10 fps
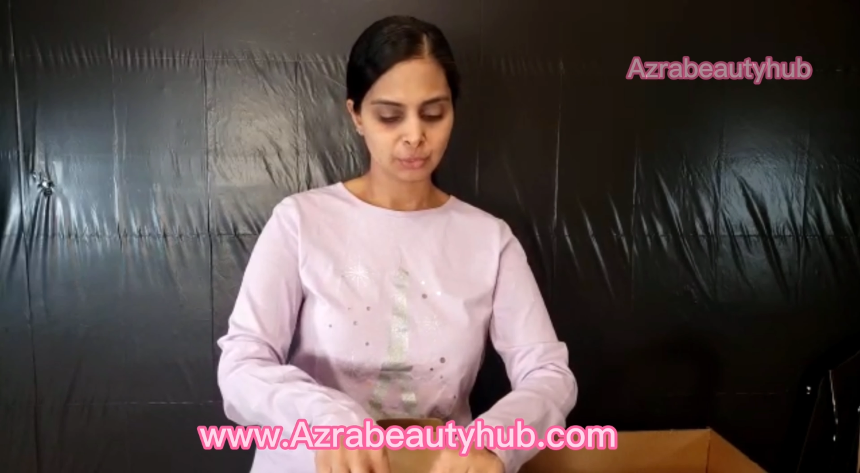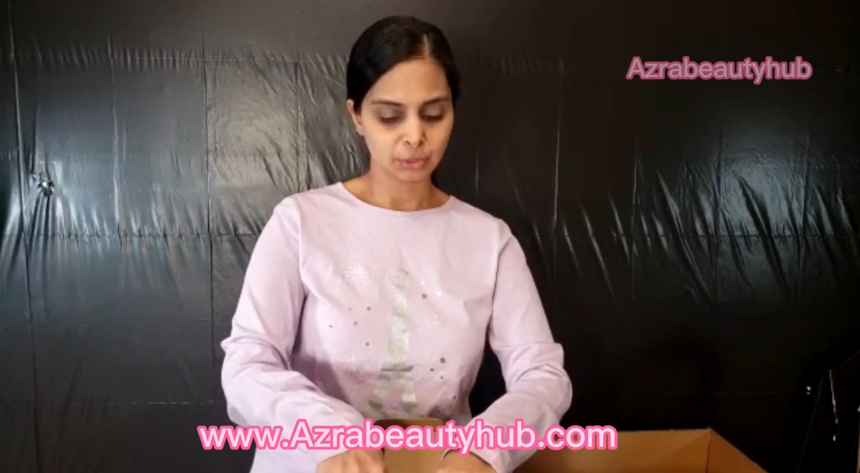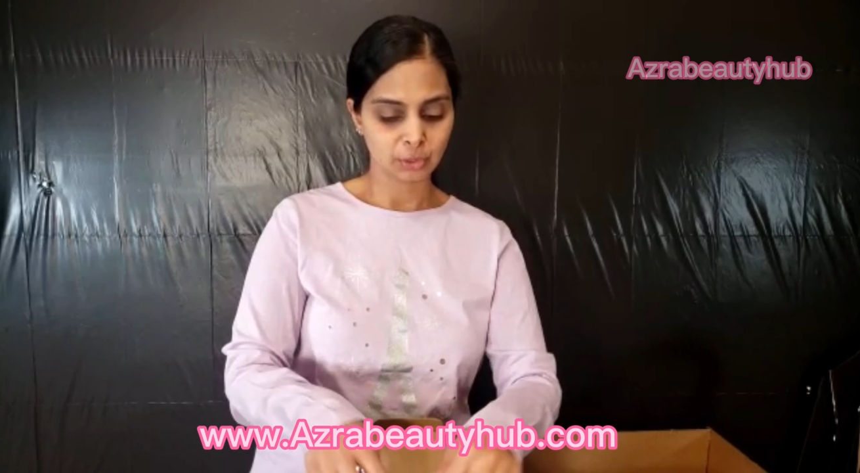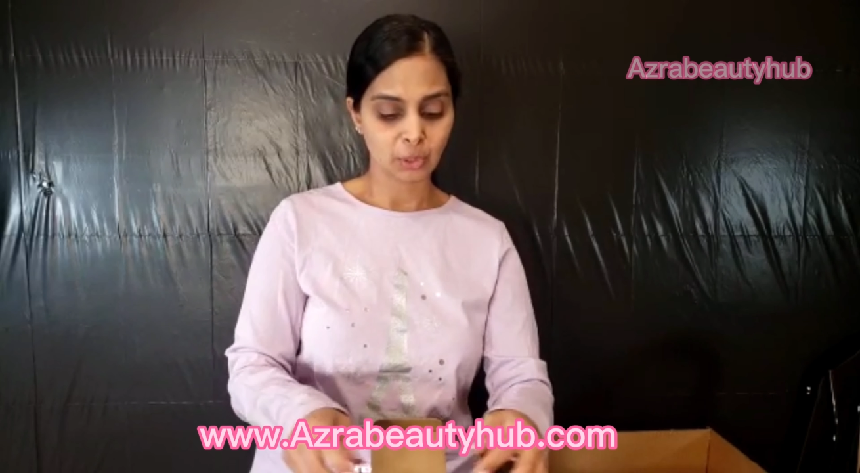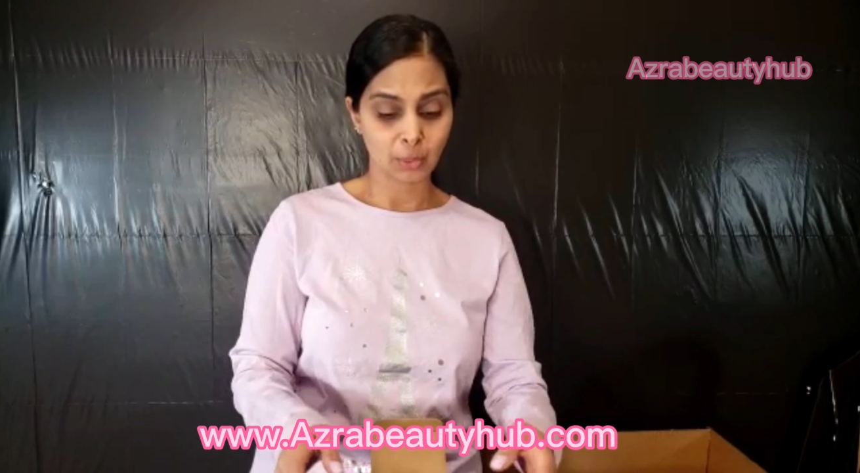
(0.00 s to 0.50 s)

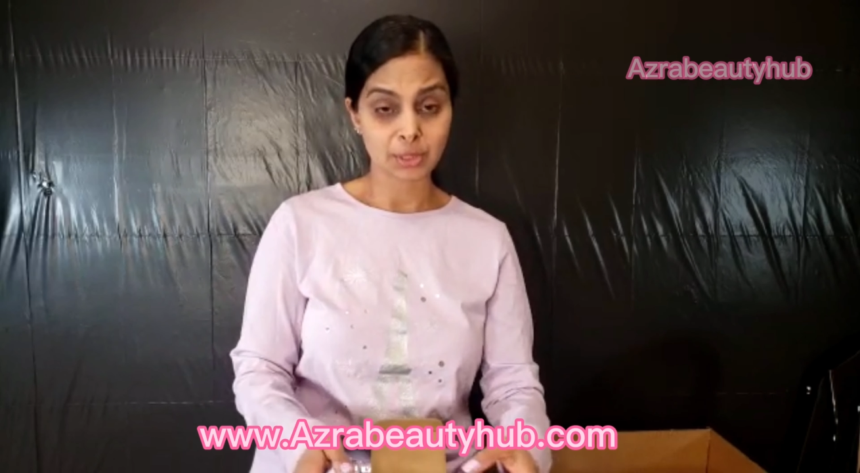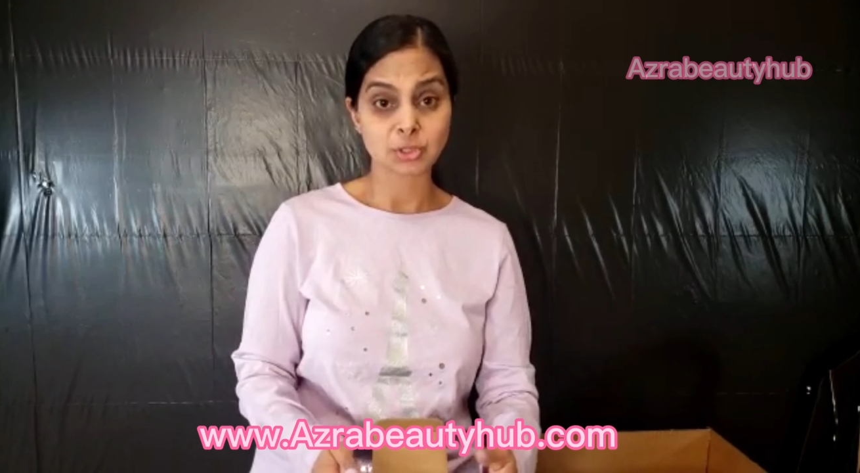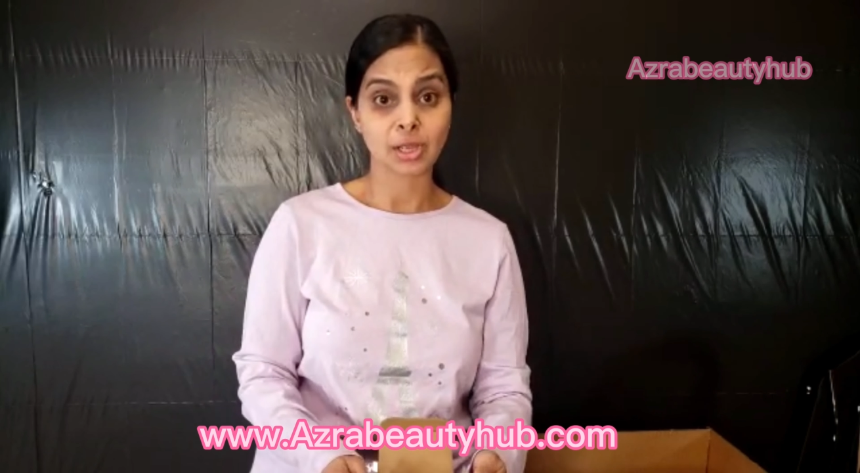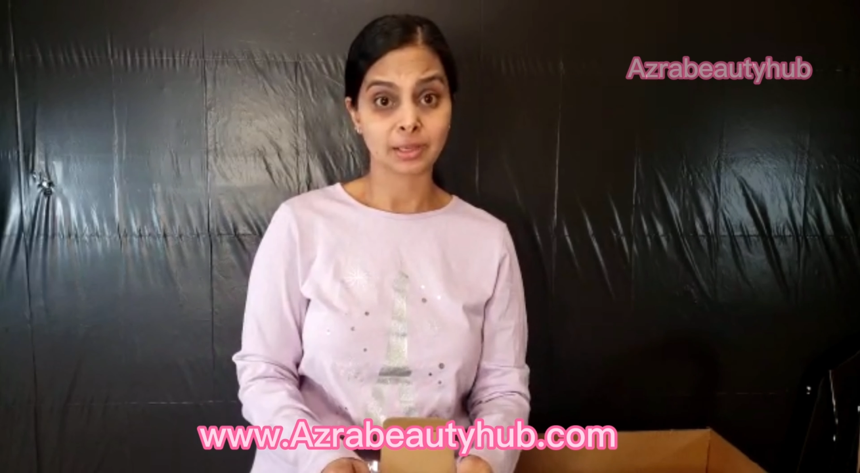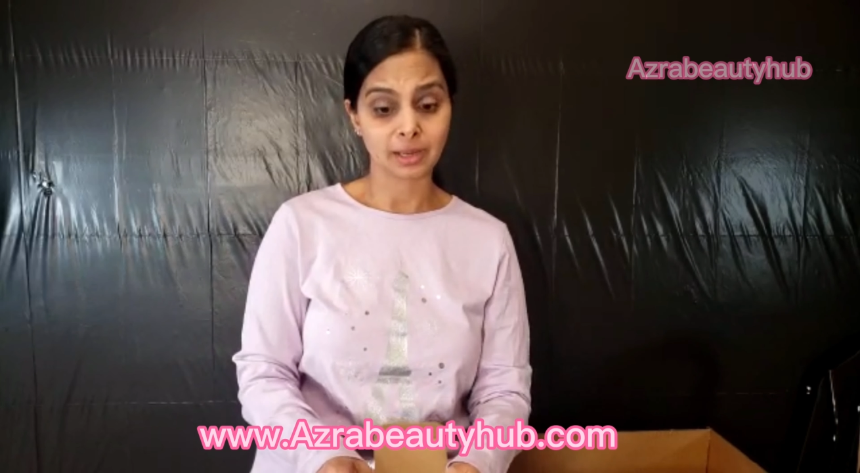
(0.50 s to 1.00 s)
You can go and
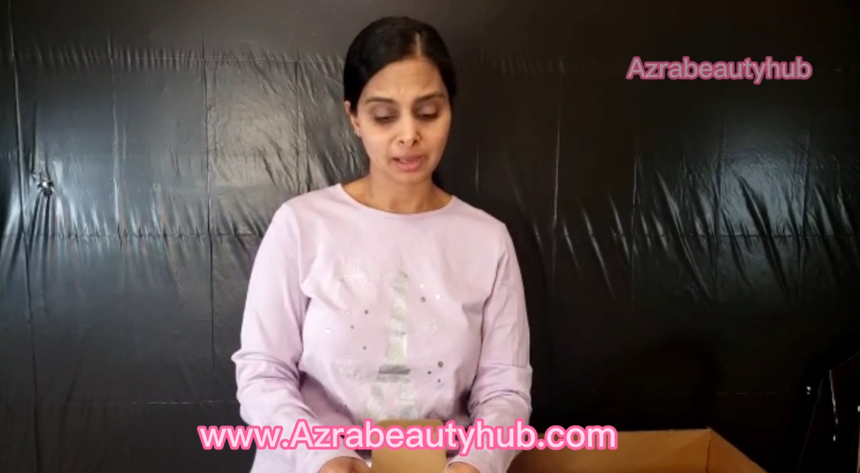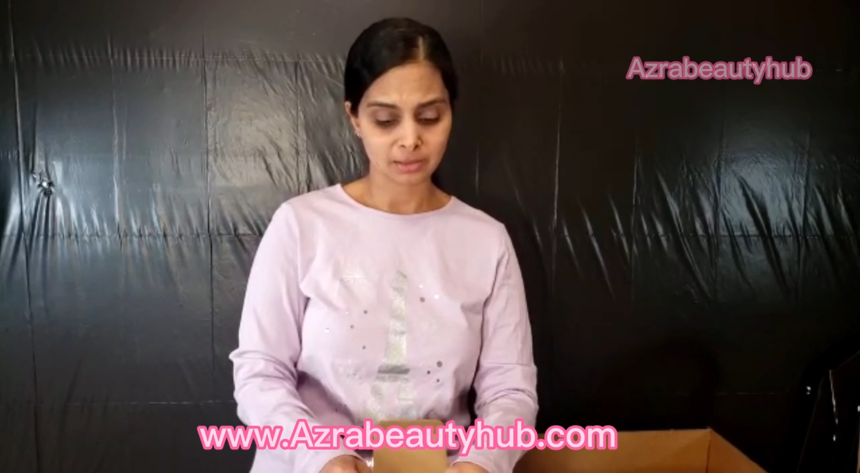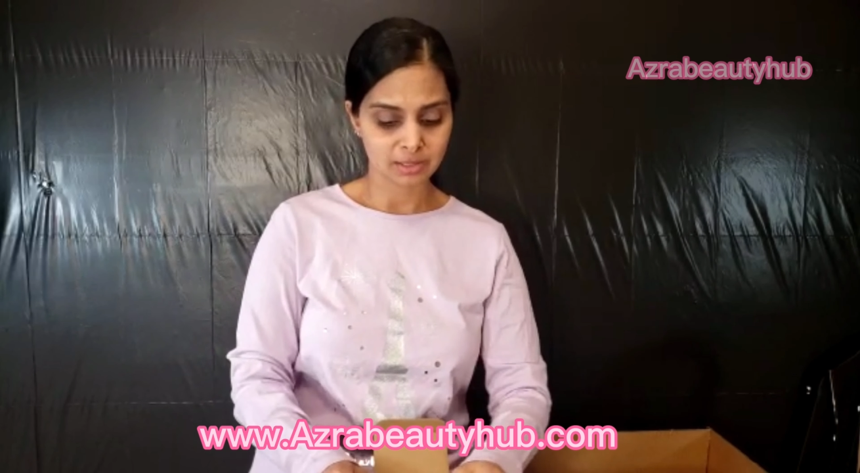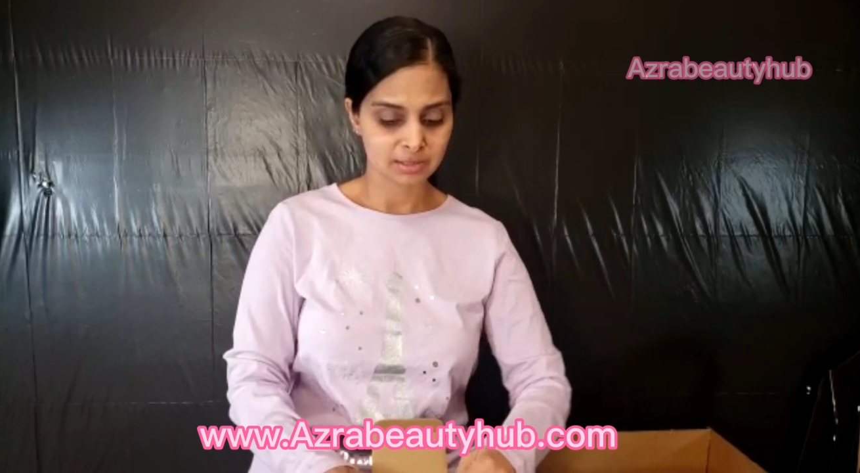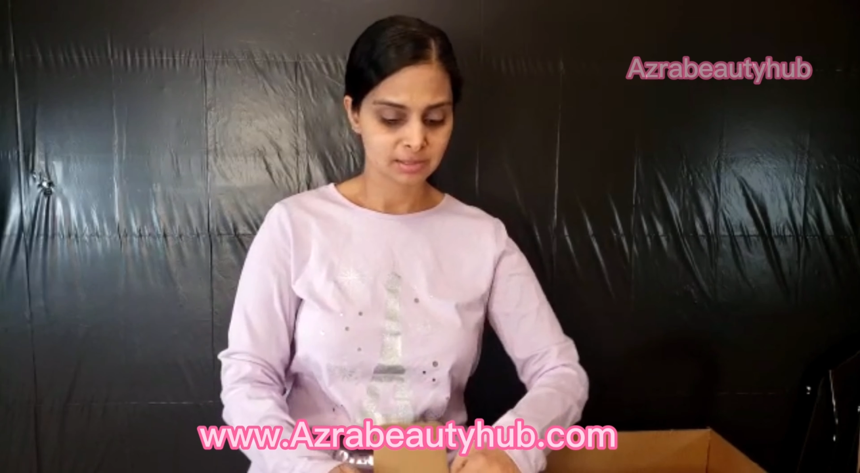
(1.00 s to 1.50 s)
check it
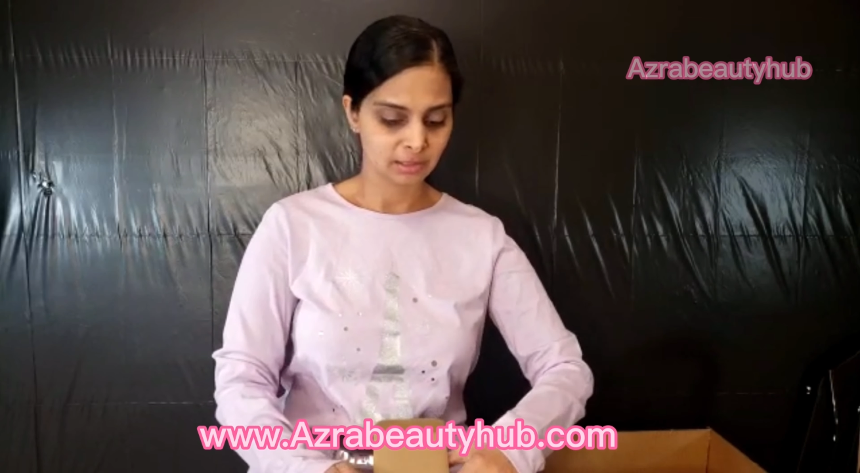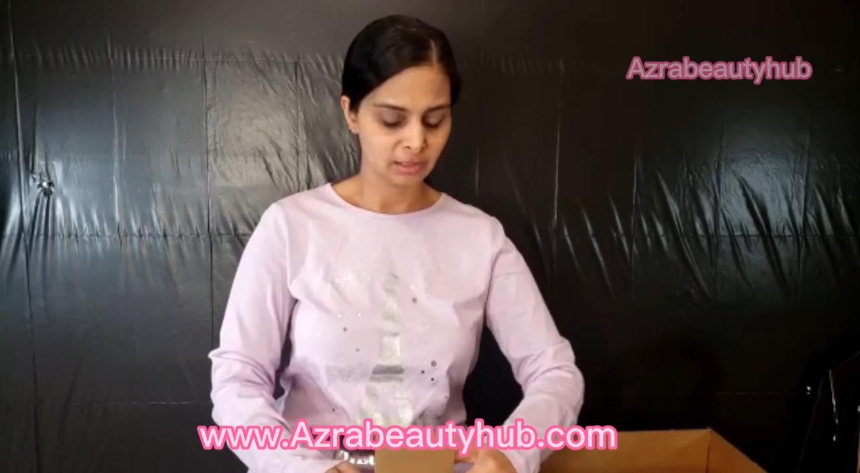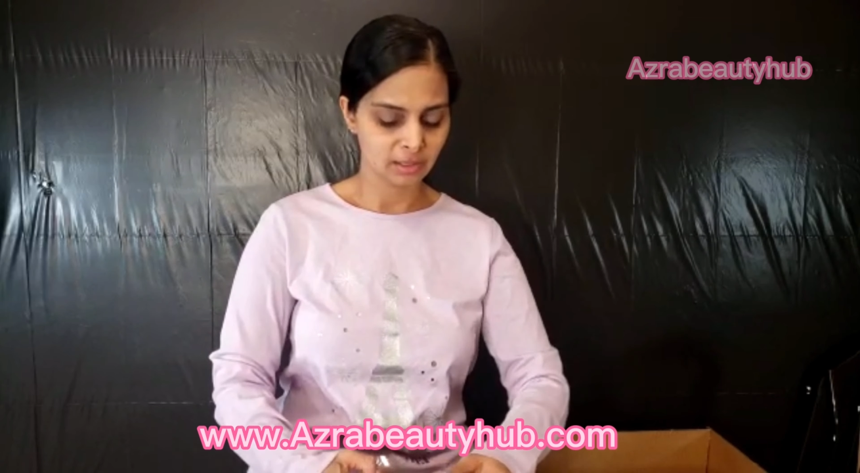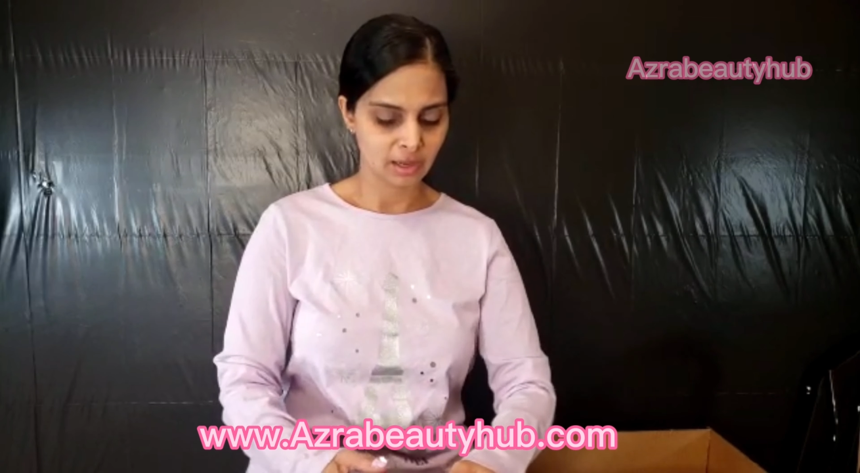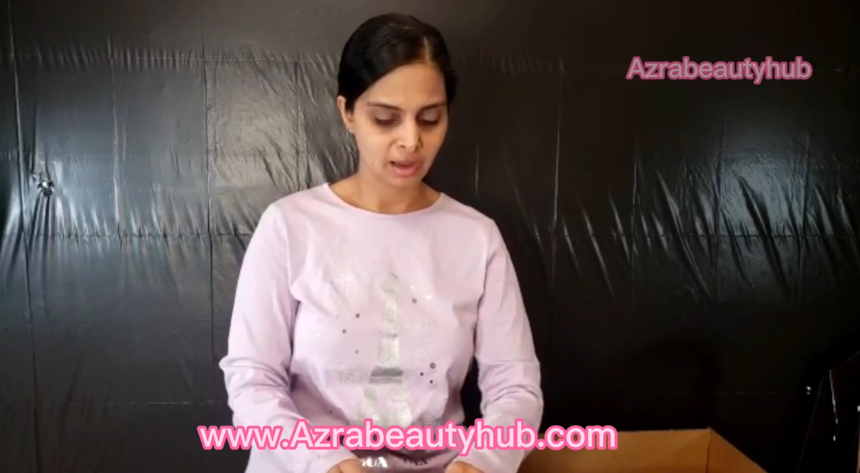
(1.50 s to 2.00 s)
out and
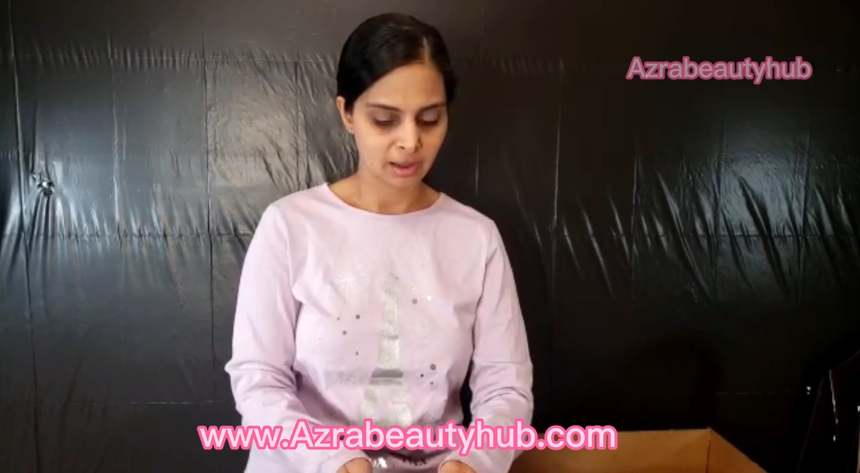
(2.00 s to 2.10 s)
see